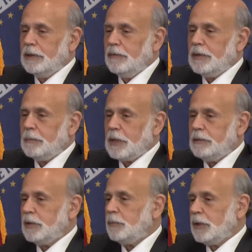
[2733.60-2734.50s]
given that
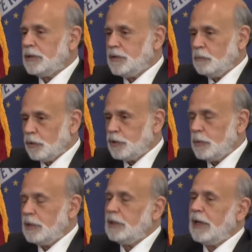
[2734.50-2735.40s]
monetary policy works
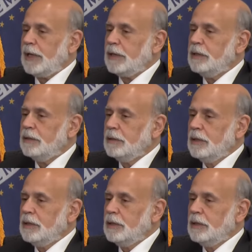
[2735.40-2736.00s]
with a lag,